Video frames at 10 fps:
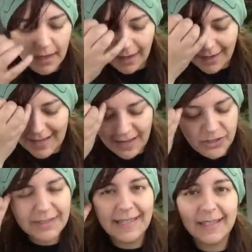I
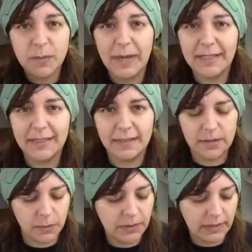actually expected it
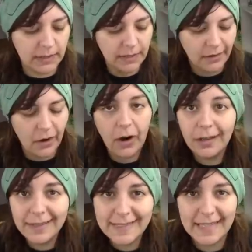to be
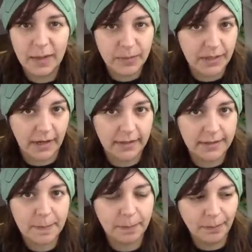all the same
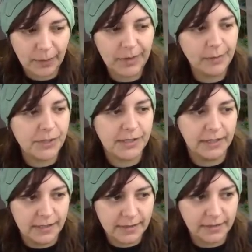size. Maybe I'm just
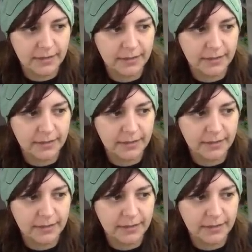innocent.